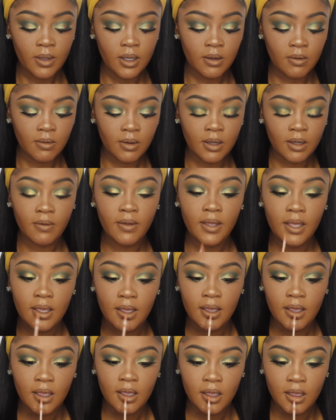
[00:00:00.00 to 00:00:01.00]
You're gonna go
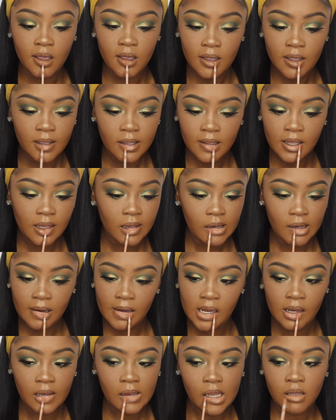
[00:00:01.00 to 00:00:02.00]
ahead and
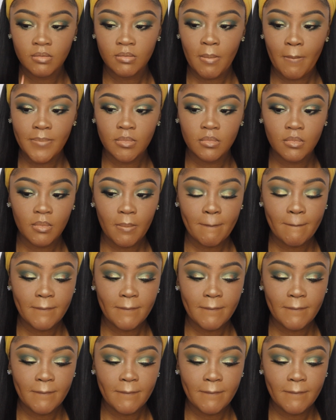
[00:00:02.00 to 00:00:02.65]
don't